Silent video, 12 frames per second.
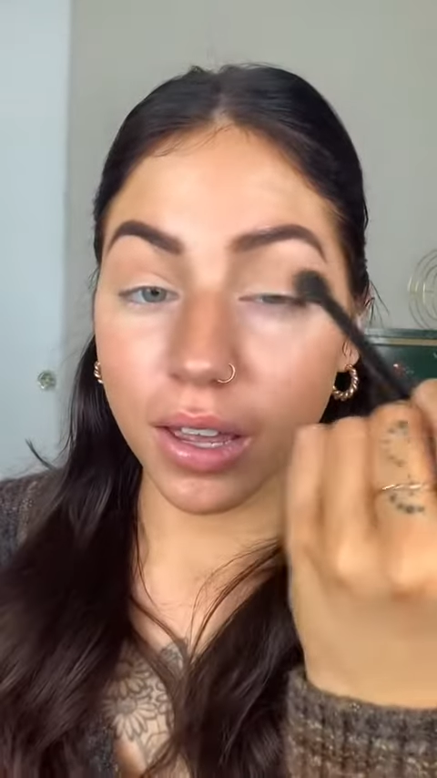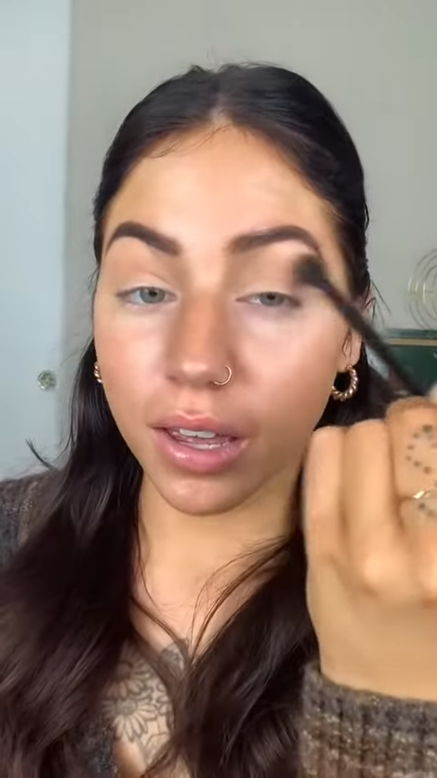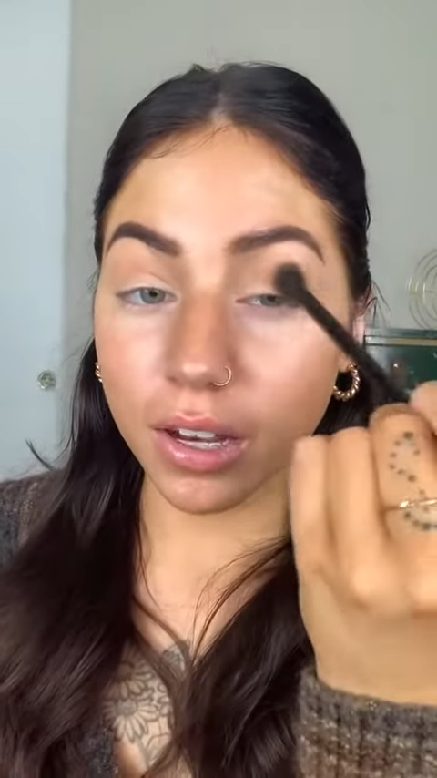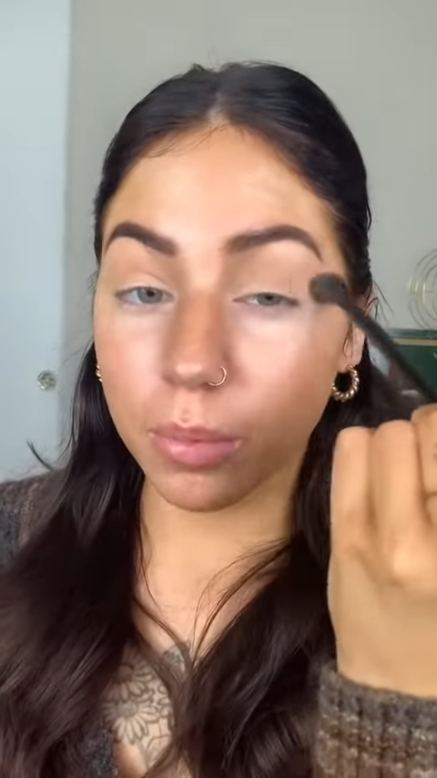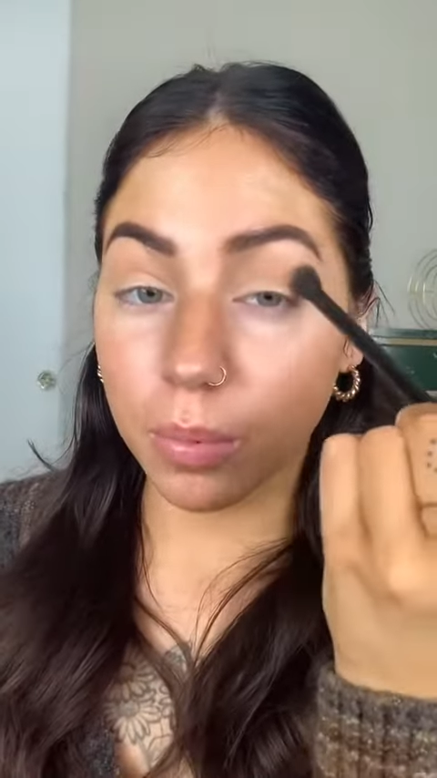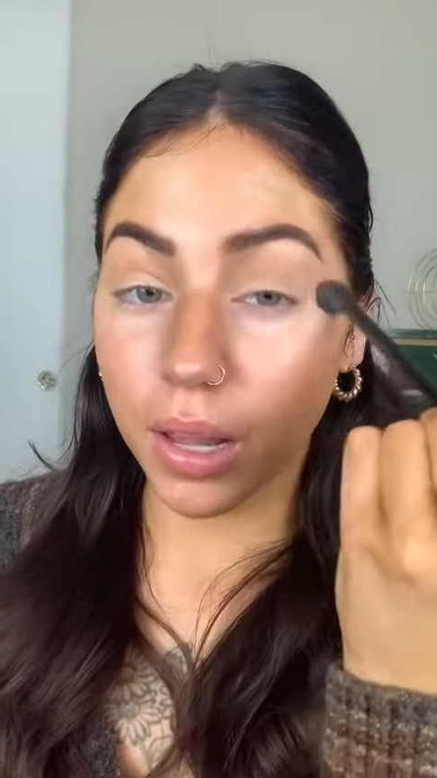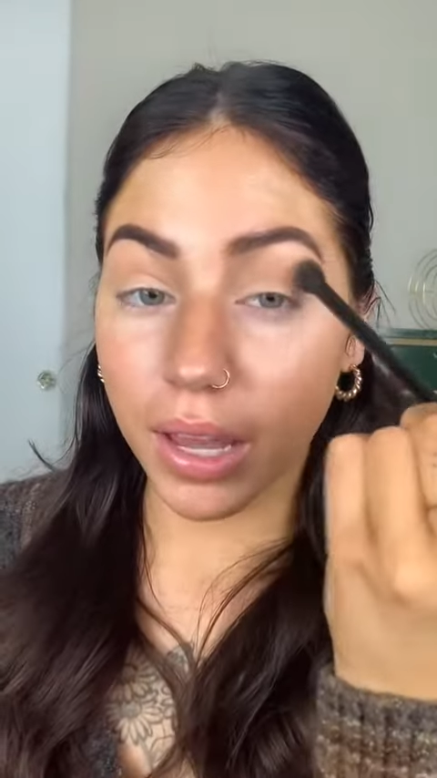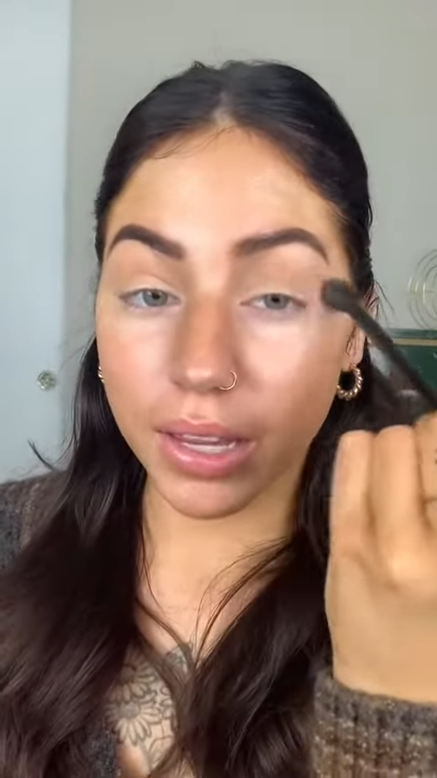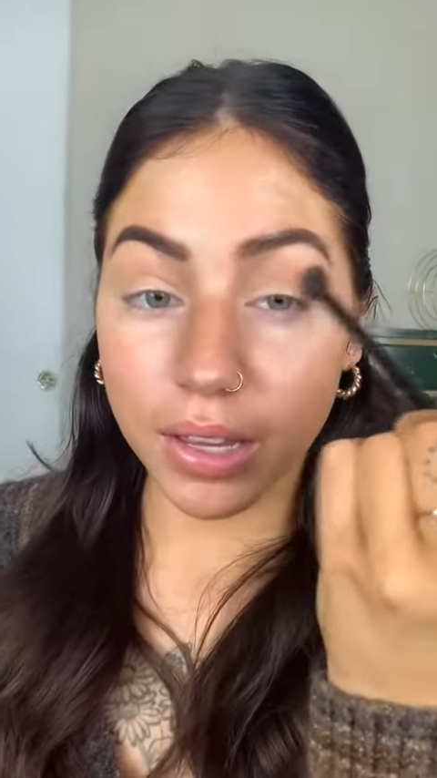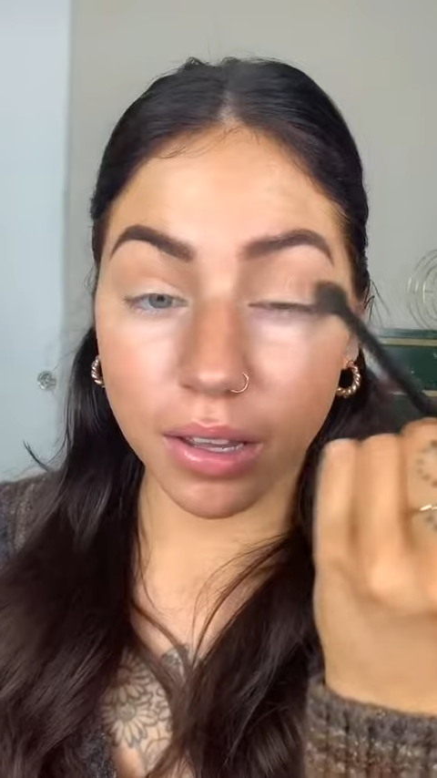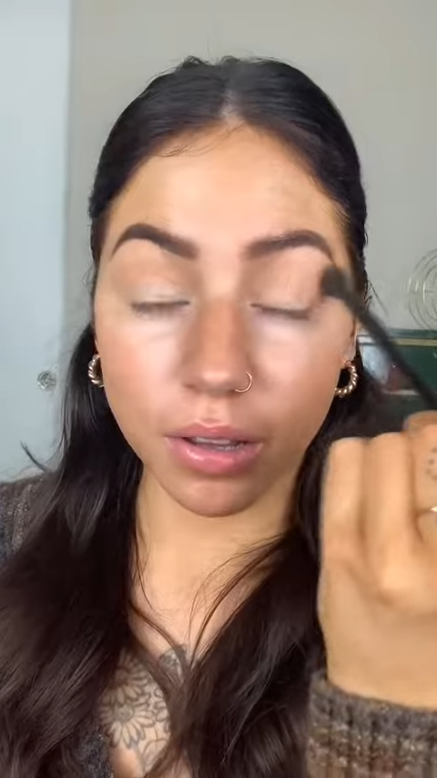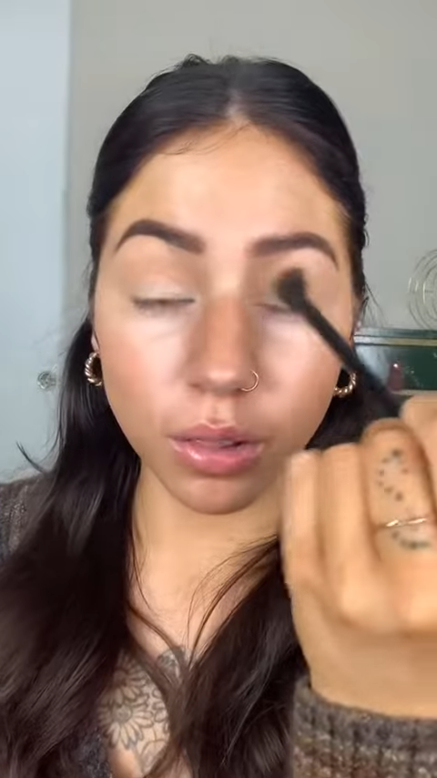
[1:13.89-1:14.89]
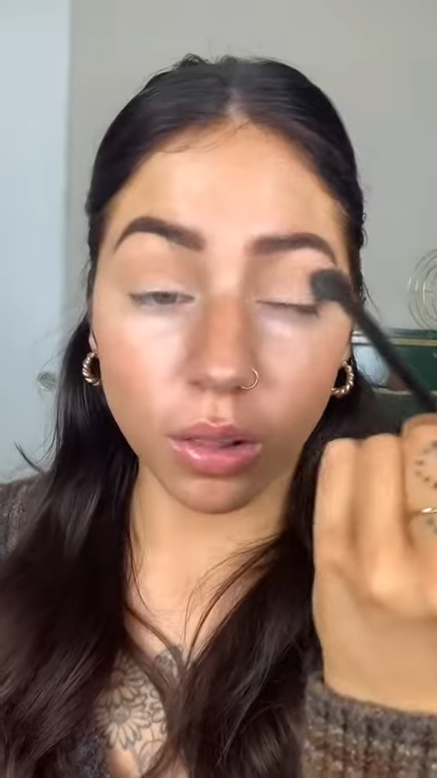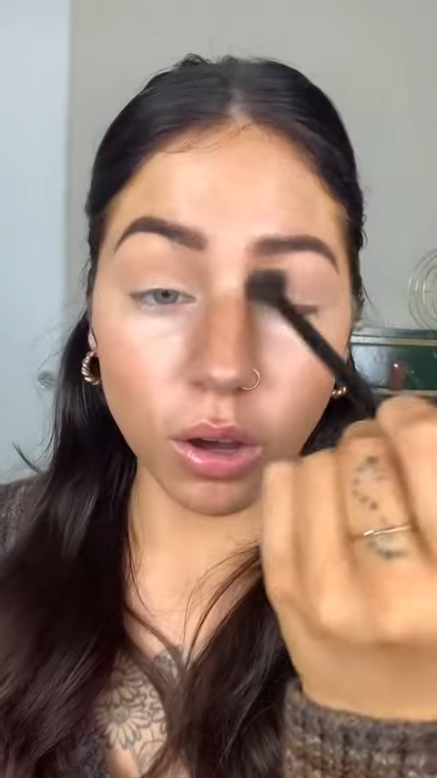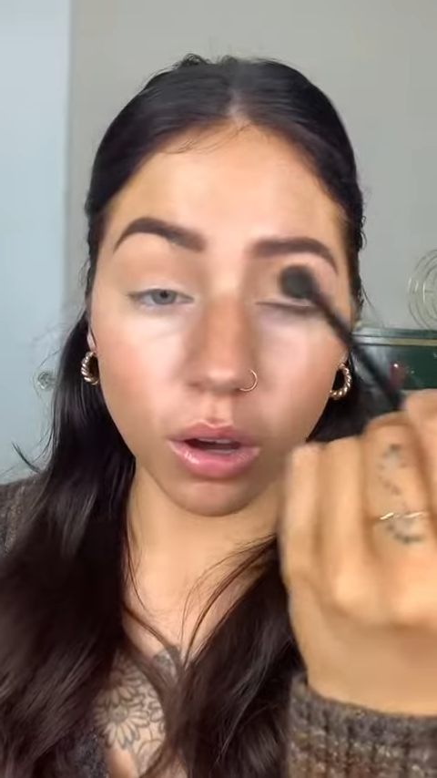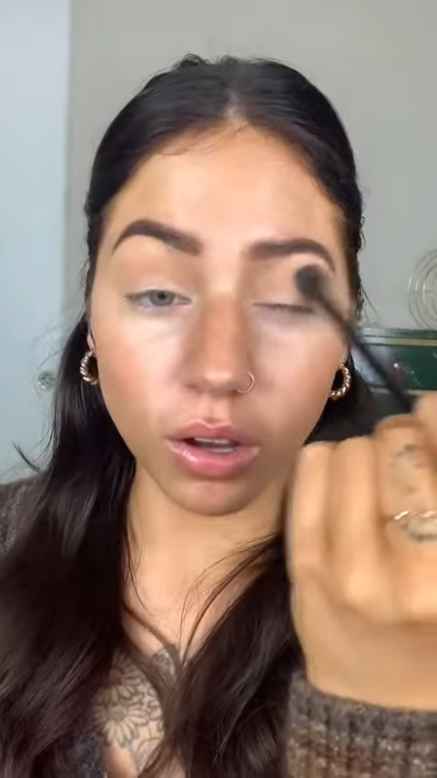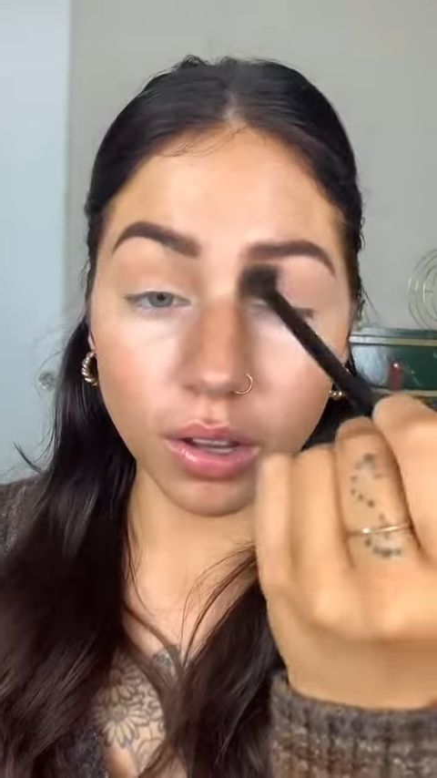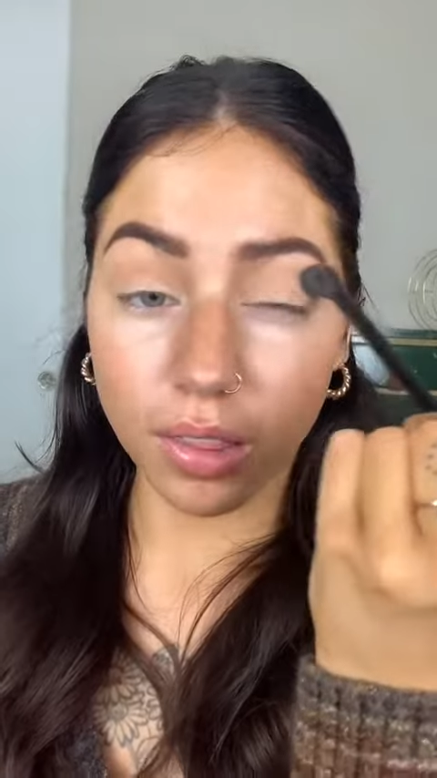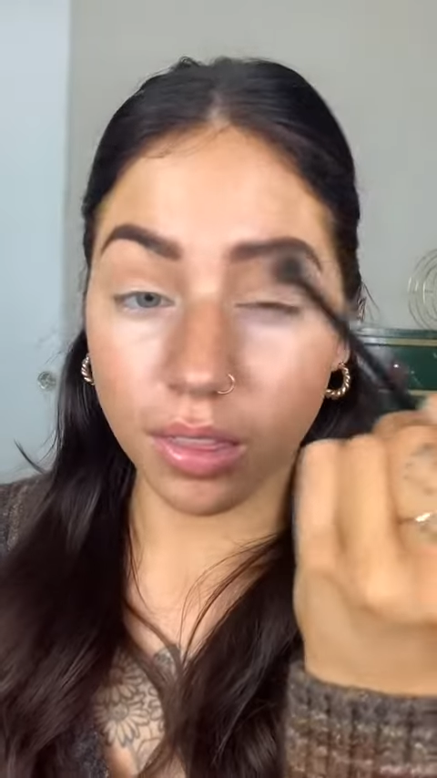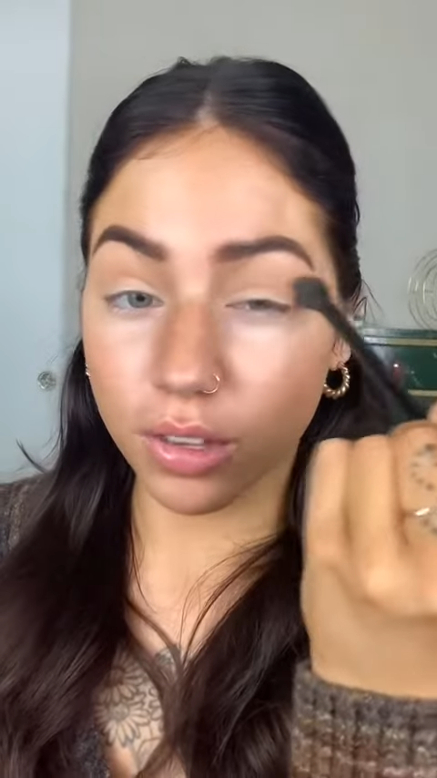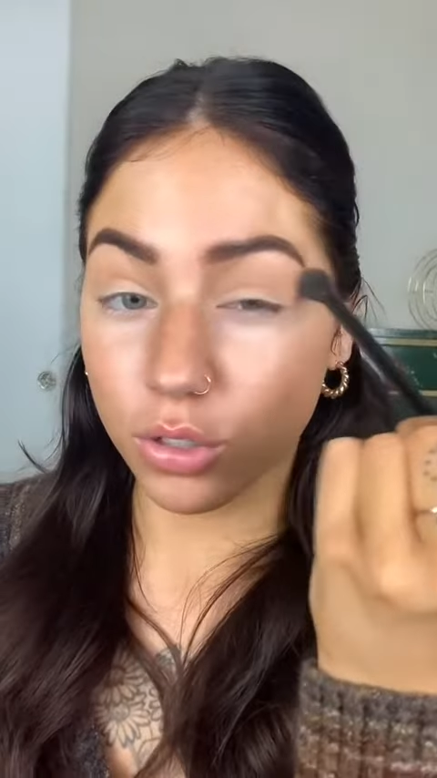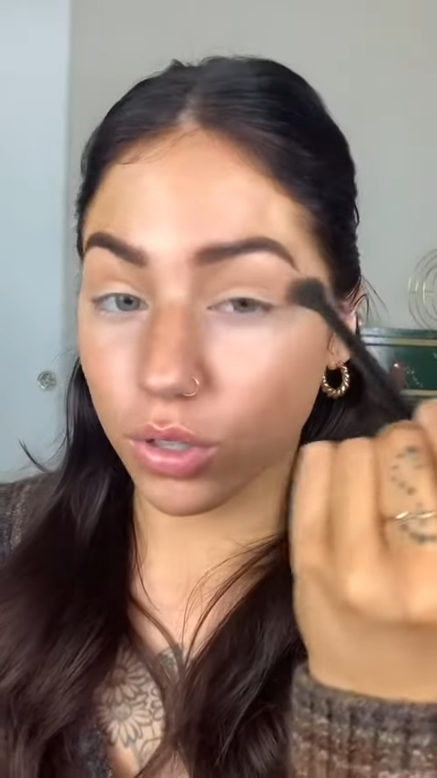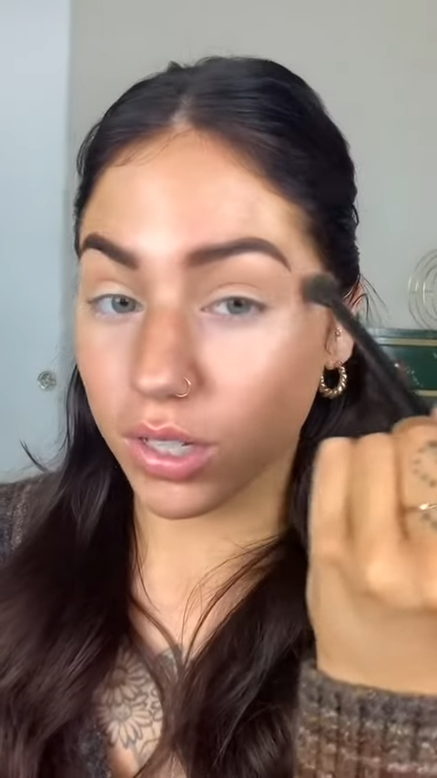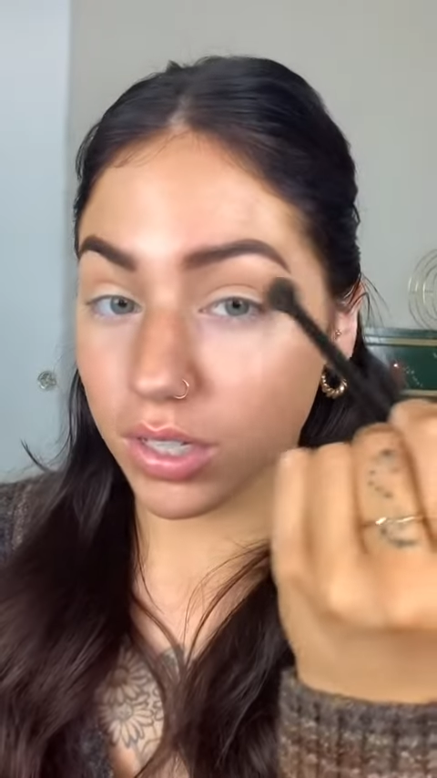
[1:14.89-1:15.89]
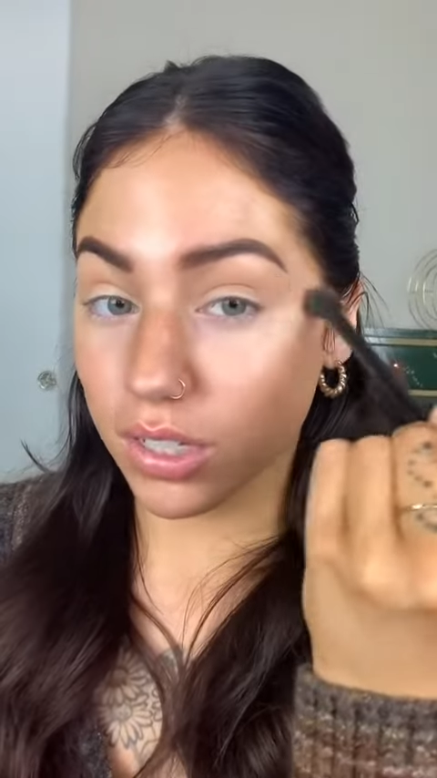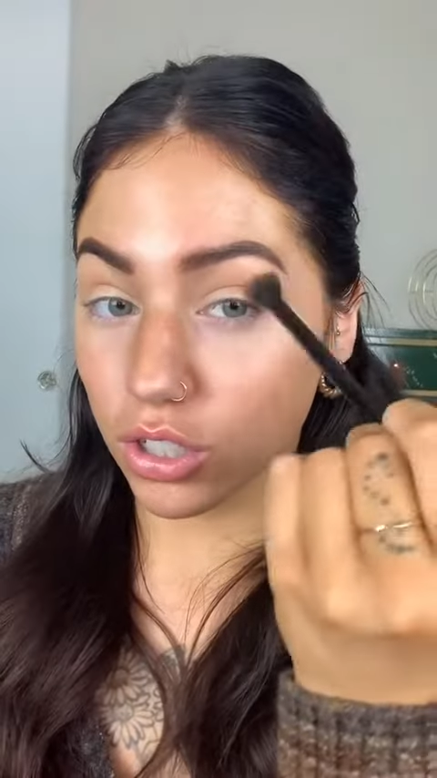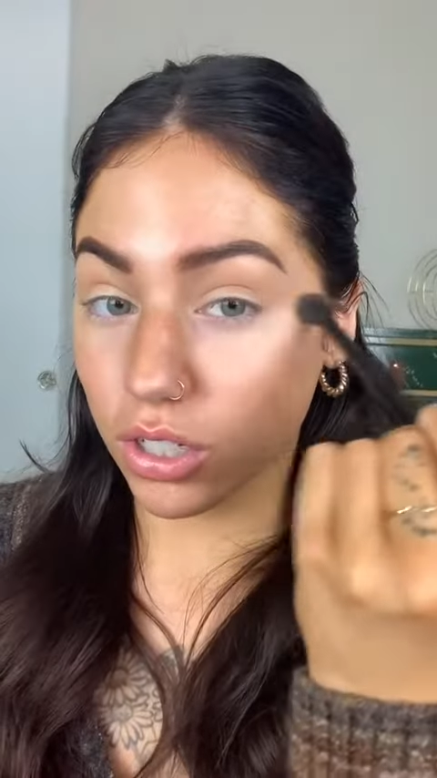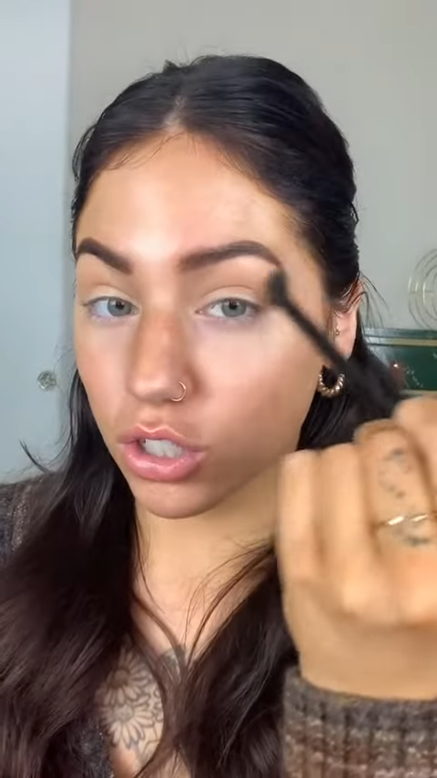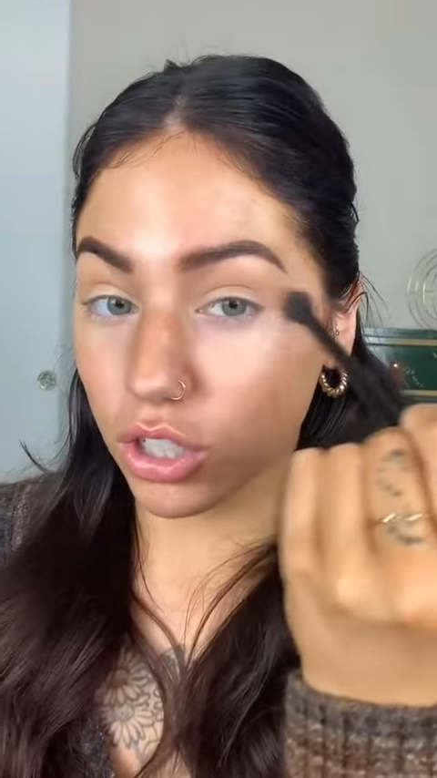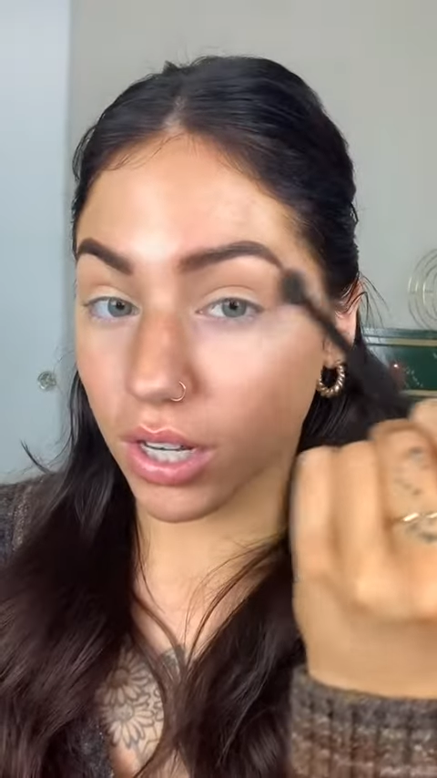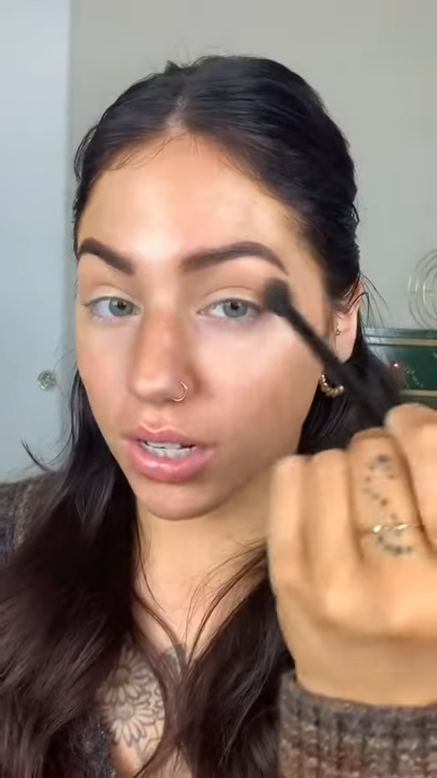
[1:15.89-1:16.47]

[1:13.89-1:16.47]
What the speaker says: and apply it along the transition shade.